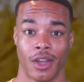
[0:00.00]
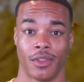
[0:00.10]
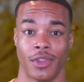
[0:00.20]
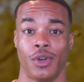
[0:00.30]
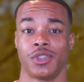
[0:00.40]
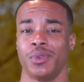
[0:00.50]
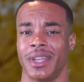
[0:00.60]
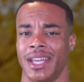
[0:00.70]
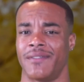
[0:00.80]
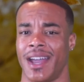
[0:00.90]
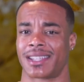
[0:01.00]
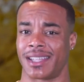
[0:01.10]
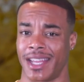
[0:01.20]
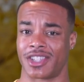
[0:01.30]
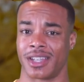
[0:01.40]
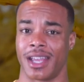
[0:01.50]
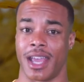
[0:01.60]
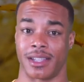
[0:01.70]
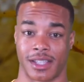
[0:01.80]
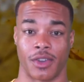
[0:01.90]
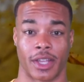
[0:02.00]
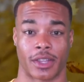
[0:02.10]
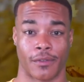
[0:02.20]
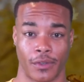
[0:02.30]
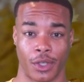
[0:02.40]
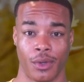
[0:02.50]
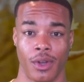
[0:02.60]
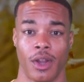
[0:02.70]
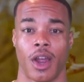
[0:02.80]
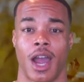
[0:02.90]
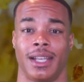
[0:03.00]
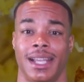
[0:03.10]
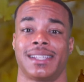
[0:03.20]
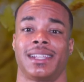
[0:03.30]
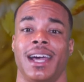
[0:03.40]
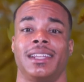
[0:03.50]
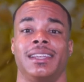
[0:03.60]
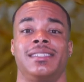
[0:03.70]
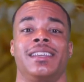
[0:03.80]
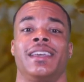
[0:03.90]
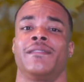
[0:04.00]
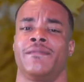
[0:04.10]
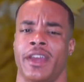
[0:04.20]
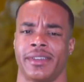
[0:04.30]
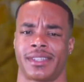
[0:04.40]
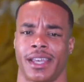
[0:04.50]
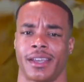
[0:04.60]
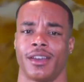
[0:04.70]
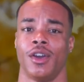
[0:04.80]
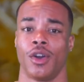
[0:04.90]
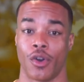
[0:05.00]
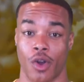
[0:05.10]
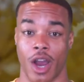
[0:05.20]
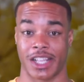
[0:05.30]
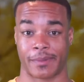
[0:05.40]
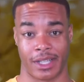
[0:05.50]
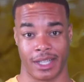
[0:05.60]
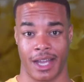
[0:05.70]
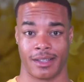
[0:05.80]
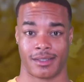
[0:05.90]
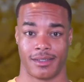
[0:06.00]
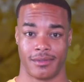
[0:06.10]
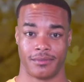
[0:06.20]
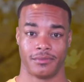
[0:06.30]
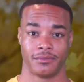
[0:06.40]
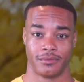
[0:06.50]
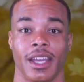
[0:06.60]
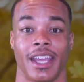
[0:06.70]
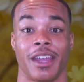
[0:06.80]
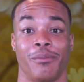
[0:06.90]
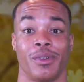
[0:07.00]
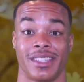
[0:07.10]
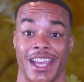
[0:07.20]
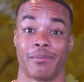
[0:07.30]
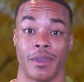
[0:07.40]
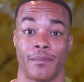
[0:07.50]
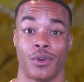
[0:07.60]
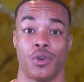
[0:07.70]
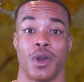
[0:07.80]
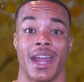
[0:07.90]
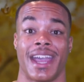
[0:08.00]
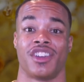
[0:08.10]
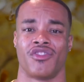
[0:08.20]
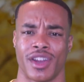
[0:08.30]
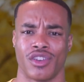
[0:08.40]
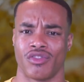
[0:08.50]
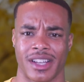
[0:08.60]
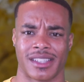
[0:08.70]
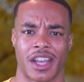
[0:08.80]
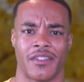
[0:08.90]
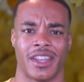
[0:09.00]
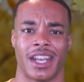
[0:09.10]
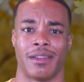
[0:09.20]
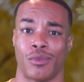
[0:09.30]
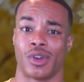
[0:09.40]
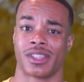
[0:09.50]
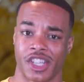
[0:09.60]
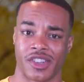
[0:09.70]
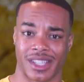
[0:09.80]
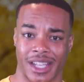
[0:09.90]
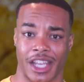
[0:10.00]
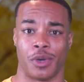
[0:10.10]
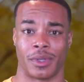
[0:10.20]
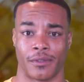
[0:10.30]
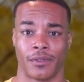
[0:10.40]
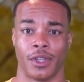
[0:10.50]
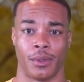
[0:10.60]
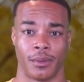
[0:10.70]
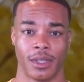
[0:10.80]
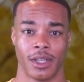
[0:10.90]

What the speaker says: Those who get a vaccination and still get the flu are less likely to get very sick or hospitalized. It can protect people who are at greater risk of getting more seriously ill with the flu,